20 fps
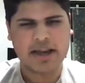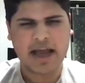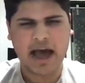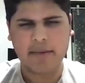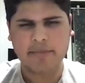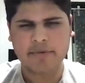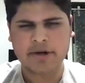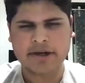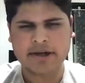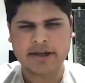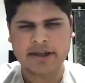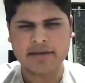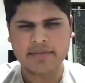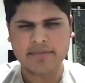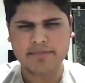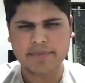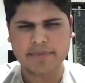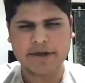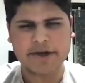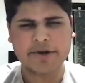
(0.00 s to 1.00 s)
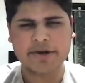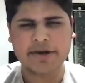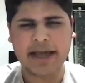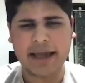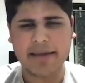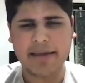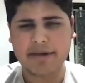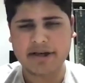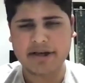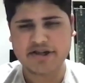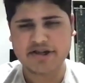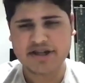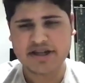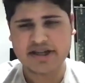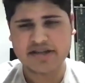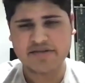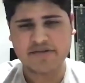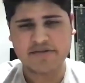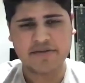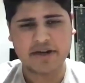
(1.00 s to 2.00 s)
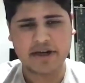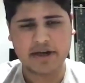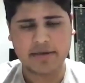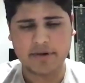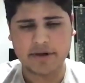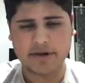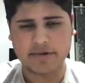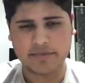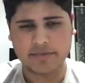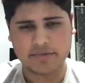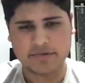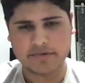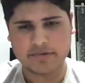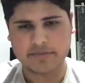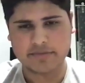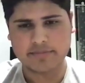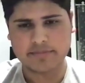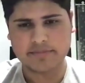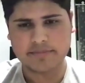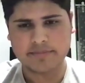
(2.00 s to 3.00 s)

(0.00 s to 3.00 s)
elaborately, but due to time constraints, we were unable to do so.